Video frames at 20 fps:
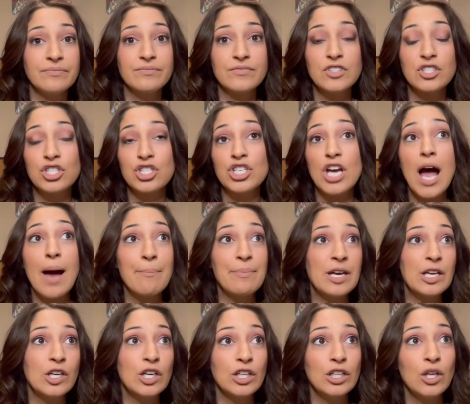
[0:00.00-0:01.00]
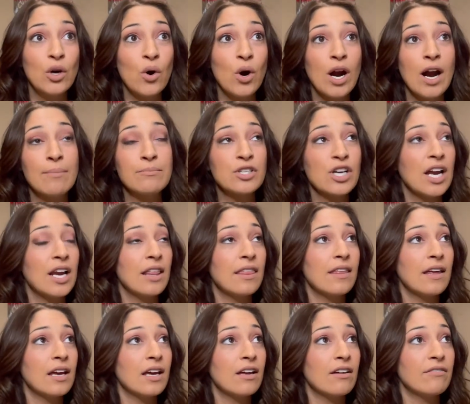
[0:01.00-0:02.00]
shopping galore. I'm trying to
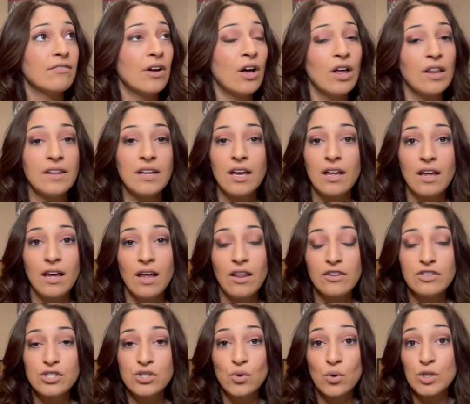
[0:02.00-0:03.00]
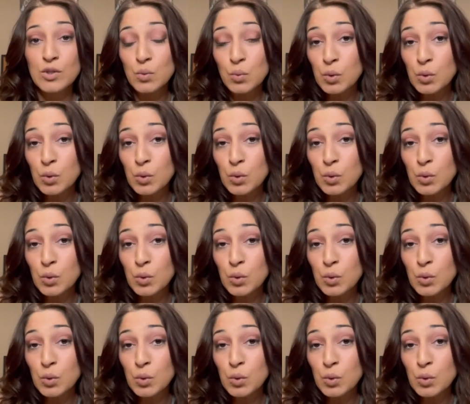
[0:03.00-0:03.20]
think of all the stores.